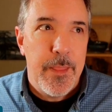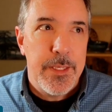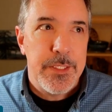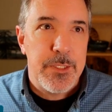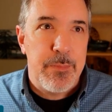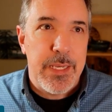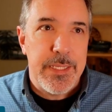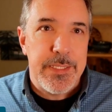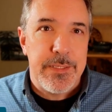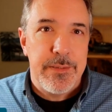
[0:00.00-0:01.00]

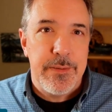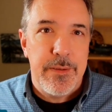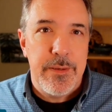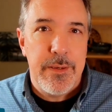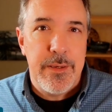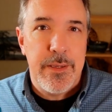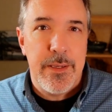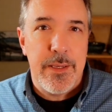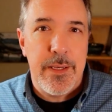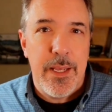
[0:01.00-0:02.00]
spent
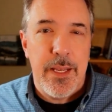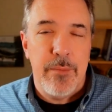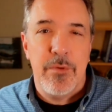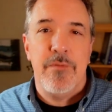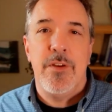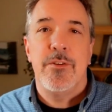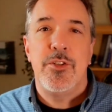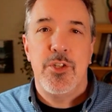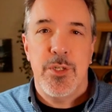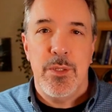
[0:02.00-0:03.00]
a number of
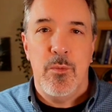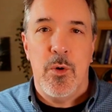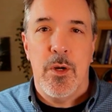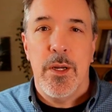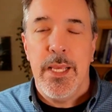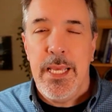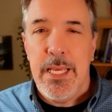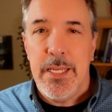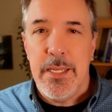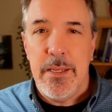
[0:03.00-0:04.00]
years during the war
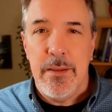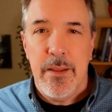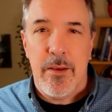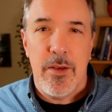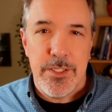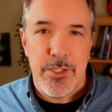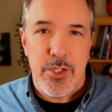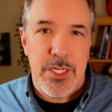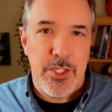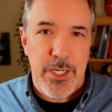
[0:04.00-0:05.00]
in a
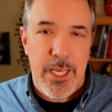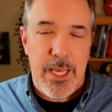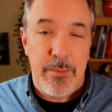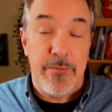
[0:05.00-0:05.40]
concentration camp,